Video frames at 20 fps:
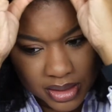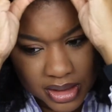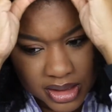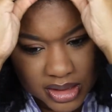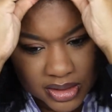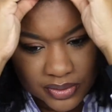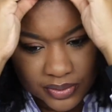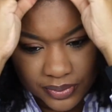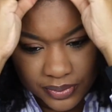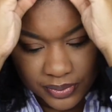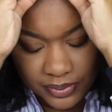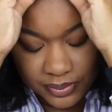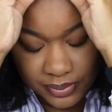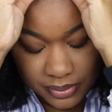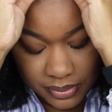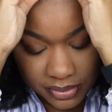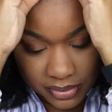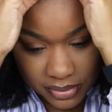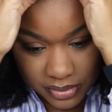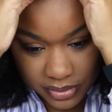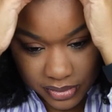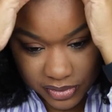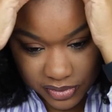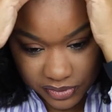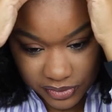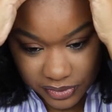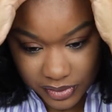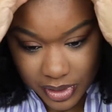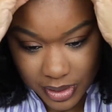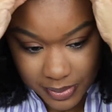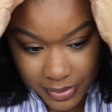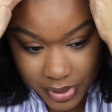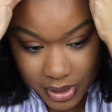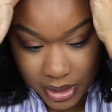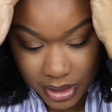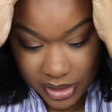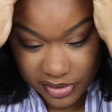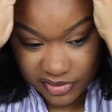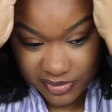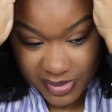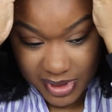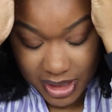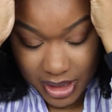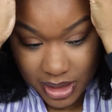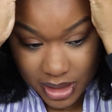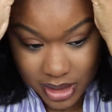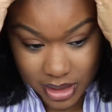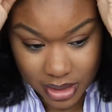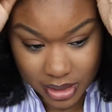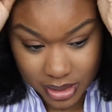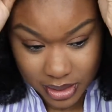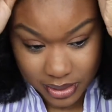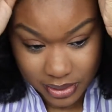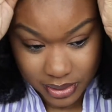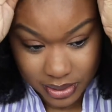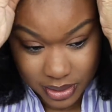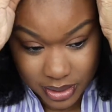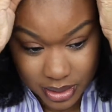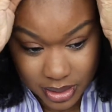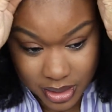this front part of my hair,